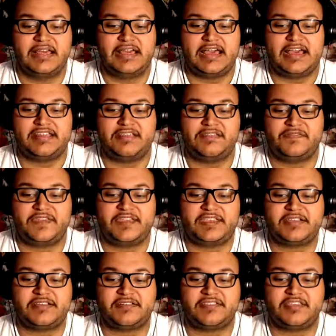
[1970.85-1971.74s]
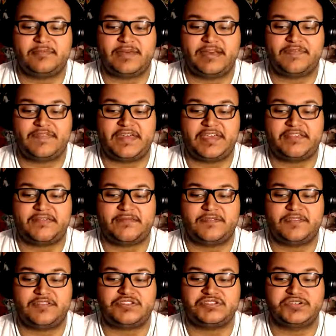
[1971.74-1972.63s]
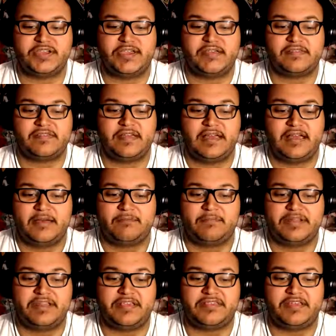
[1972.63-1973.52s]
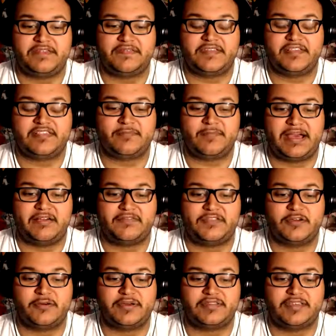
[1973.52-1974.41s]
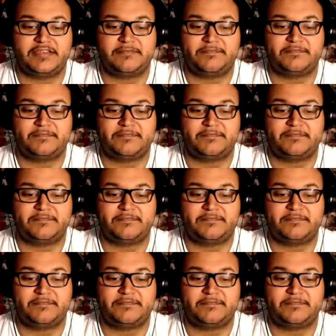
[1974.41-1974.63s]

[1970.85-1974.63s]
I didn't think he could see my face through the trees, but he suddenly smiled knowingly.